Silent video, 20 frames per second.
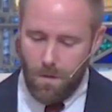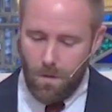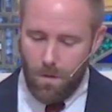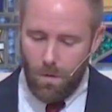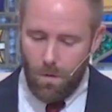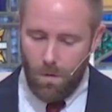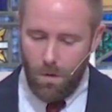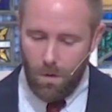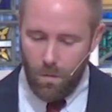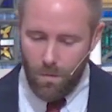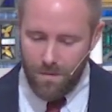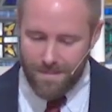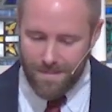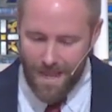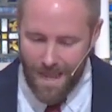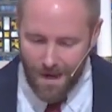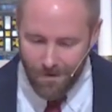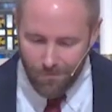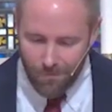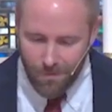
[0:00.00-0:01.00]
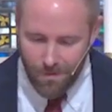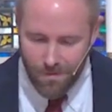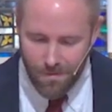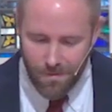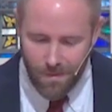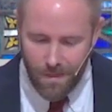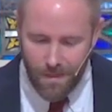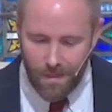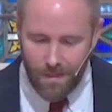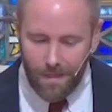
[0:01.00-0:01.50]
Or was
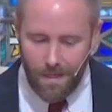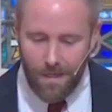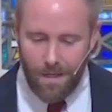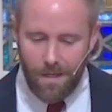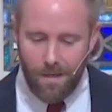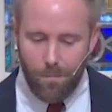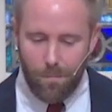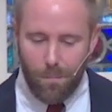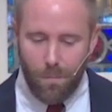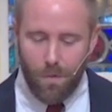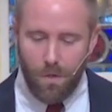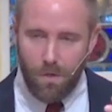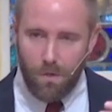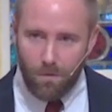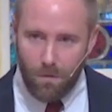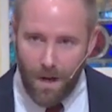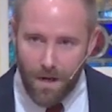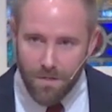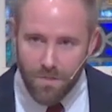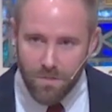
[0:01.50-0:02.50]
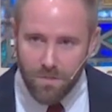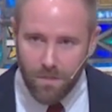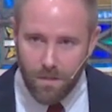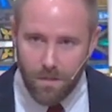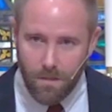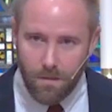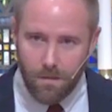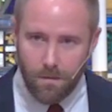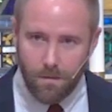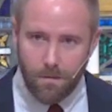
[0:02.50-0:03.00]
everything in
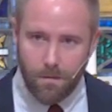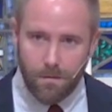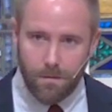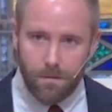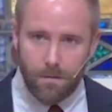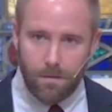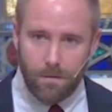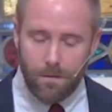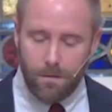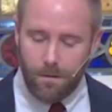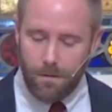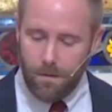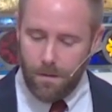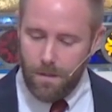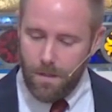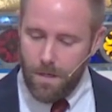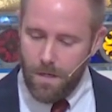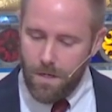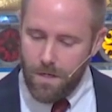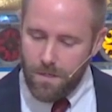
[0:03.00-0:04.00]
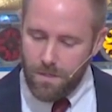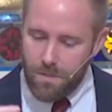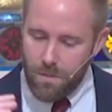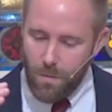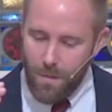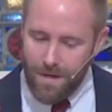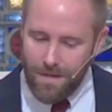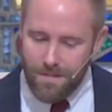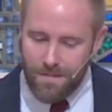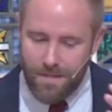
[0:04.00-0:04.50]
progression to
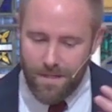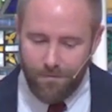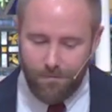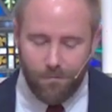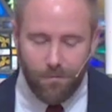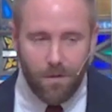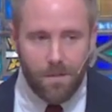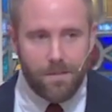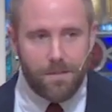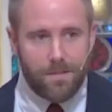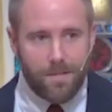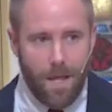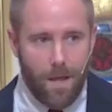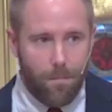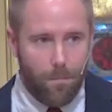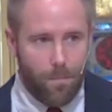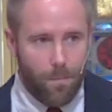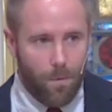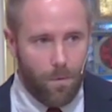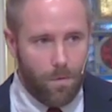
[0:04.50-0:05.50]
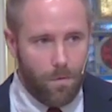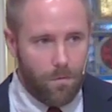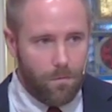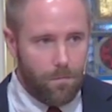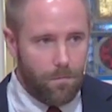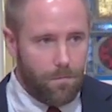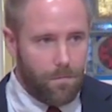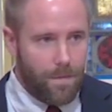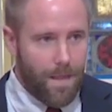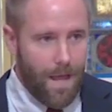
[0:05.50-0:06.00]
a different temple
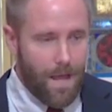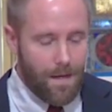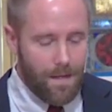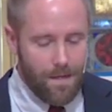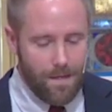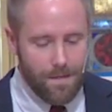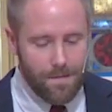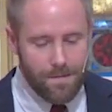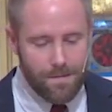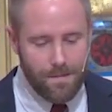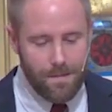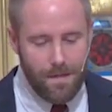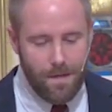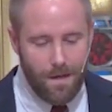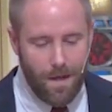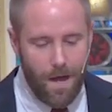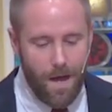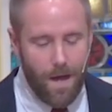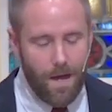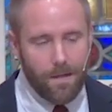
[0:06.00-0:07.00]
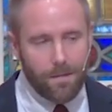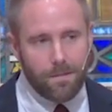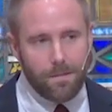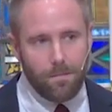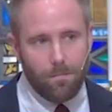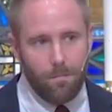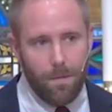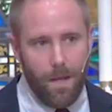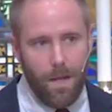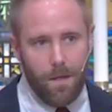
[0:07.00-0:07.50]
that is not
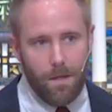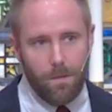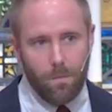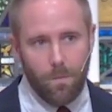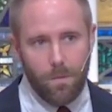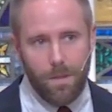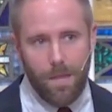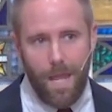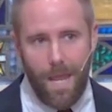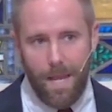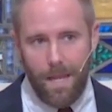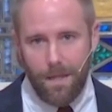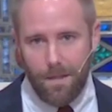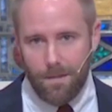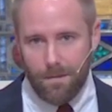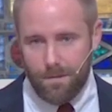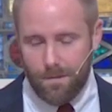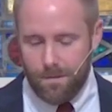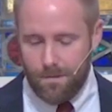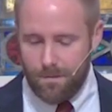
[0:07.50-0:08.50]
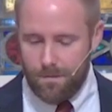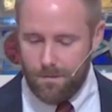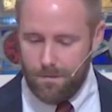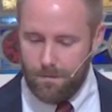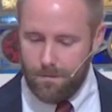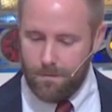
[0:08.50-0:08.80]
made with hands?